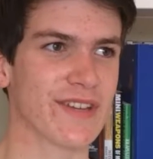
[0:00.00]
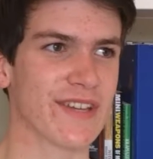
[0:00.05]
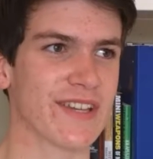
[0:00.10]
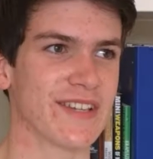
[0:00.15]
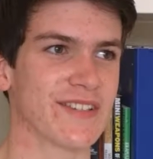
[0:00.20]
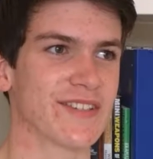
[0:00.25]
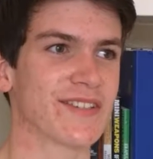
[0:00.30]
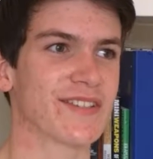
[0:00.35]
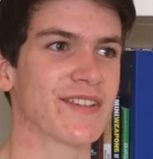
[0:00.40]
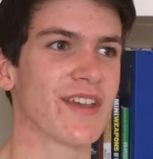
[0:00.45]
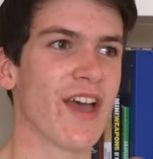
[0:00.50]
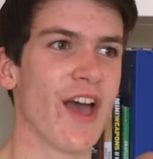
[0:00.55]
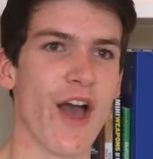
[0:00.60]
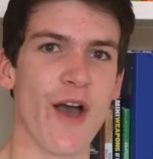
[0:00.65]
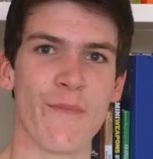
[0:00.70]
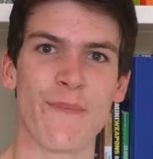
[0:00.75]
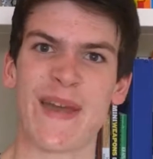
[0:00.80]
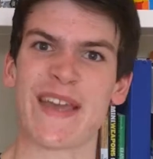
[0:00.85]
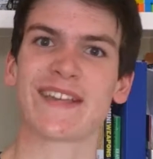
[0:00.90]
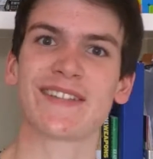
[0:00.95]
is
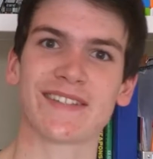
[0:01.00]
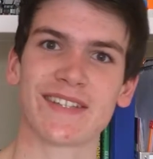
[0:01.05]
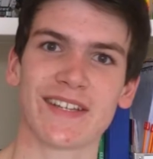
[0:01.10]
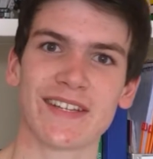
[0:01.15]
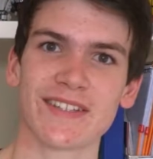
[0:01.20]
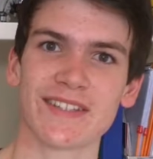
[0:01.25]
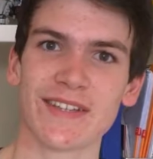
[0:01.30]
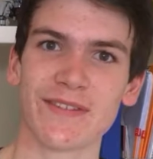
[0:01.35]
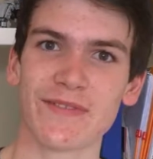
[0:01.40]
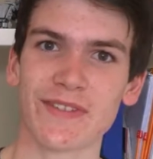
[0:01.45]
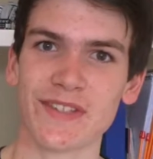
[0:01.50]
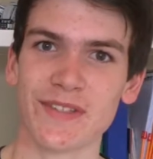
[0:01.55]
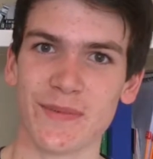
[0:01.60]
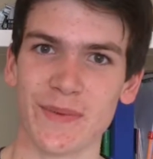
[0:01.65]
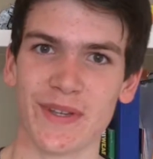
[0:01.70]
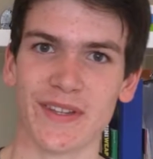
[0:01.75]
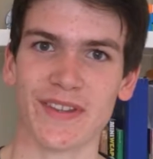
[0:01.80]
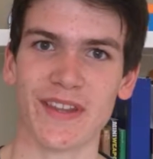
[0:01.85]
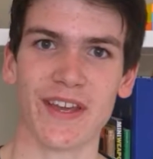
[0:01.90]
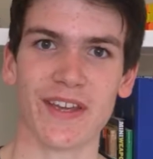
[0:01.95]
amazing. It's never
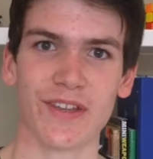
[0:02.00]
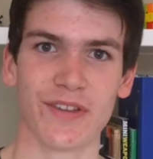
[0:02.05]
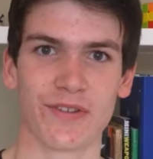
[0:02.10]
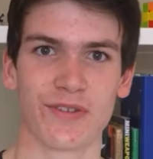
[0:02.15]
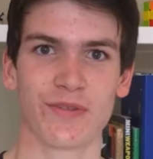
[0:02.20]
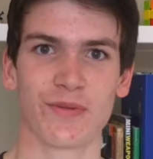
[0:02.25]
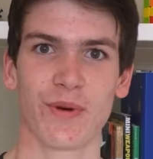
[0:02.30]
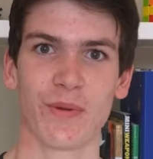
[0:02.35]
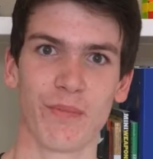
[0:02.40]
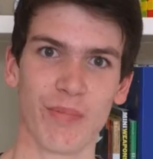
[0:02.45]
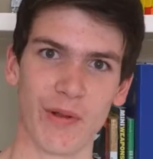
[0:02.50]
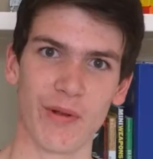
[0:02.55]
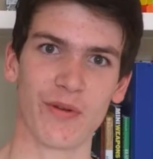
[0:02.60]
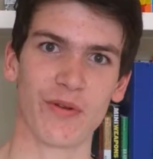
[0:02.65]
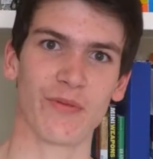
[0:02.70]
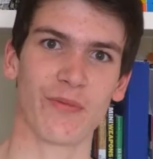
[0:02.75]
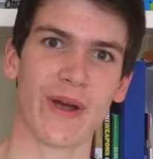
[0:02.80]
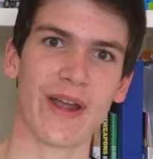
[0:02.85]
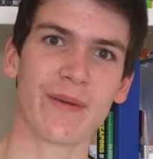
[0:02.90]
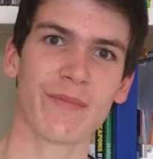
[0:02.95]
something that you are
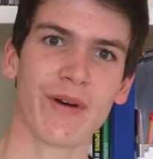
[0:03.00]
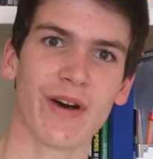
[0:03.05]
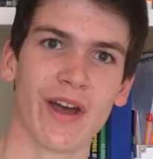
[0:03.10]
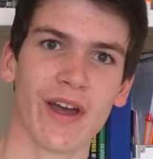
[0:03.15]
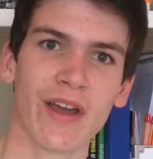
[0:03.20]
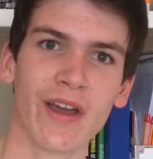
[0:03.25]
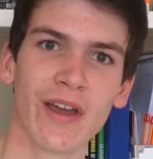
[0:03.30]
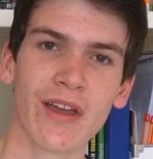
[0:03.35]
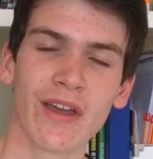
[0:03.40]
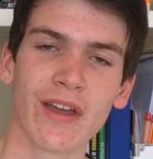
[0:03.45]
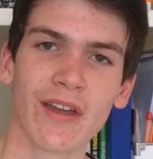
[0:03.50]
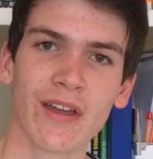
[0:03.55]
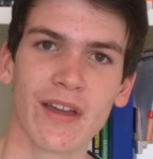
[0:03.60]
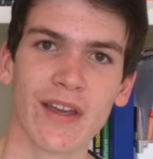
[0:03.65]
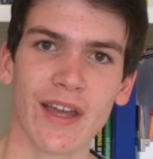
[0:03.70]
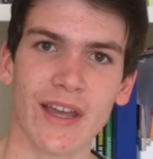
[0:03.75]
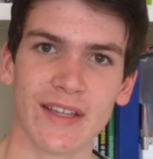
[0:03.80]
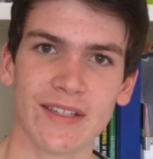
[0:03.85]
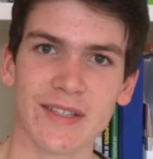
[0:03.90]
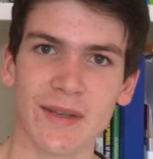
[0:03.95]
blown away by,
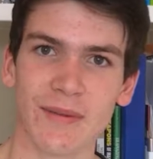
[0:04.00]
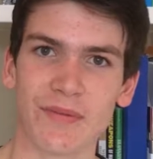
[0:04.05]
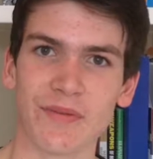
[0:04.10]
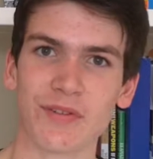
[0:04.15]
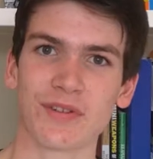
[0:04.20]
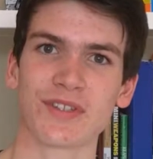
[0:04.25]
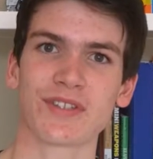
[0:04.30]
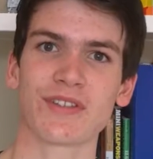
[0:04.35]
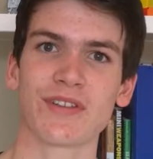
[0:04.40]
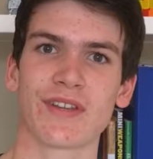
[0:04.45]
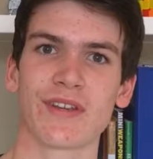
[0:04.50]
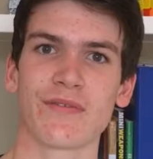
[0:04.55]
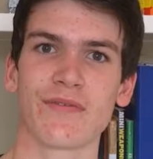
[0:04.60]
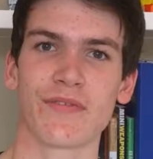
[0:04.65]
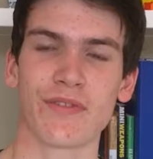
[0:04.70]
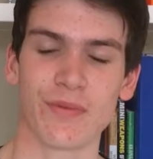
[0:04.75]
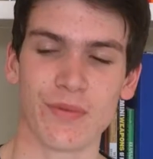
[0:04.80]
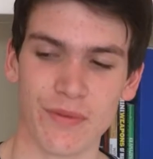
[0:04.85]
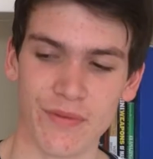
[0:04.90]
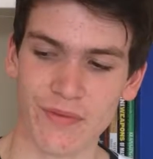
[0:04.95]
except for a select
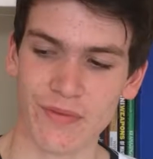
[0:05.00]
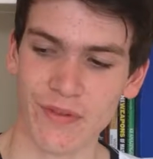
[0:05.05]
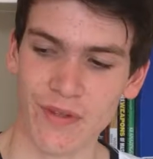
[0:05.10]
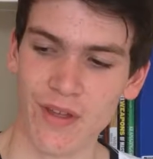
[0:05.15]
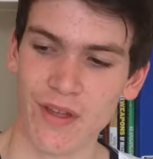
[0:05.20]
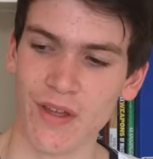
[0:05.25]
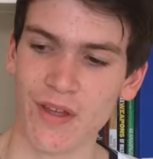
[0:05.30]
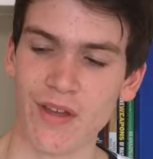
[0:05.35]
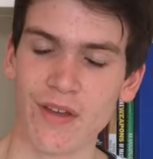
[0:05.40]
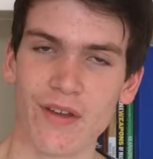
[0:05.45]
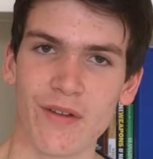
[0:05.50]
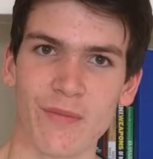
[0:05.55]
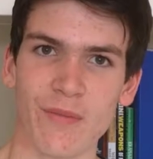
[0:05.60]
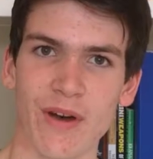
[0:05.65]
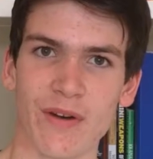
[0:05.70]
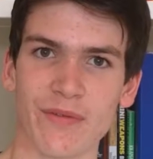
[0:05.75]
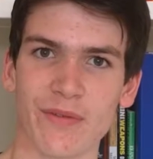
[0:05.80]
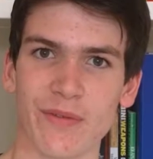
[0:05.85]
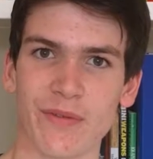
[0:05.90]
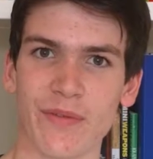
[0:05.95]
few of
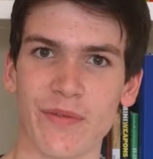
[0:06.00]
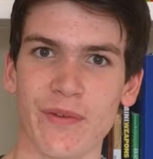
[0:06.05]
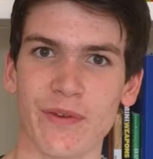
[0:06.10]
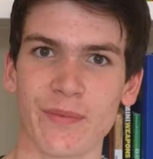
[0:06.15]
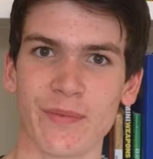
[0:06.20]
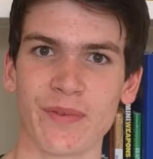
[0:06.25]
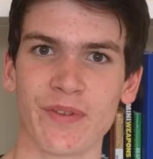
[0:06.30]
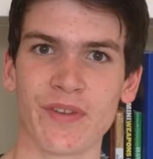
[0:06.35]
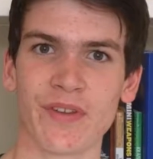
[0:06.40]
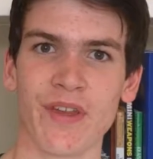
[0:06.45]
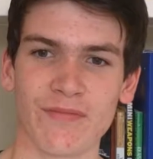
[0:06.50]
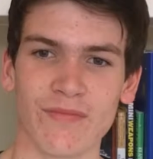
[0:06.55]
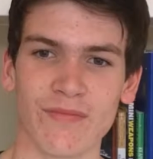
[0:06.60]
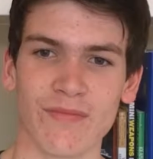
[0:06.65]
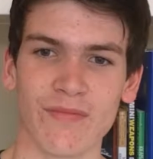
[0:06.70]
Marvel's films.